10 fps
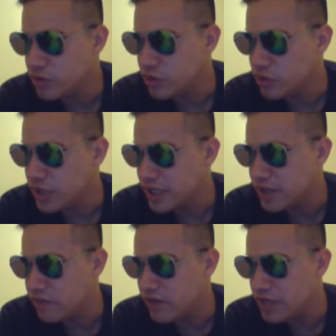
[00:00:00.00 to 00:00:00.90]
you look at
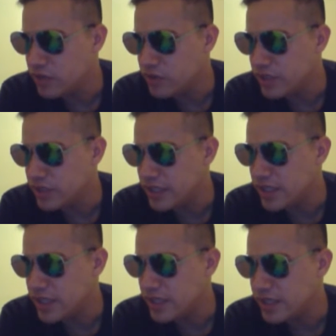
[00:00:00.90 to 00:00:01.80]
their videos and they
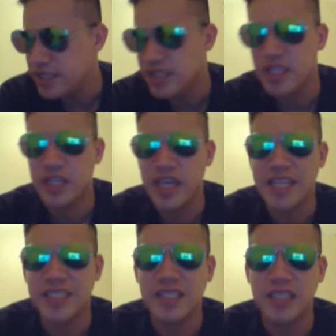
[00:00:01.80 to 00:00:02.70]
say that they see
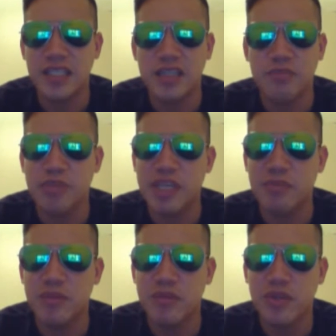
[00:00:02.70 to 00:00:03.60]
entities and people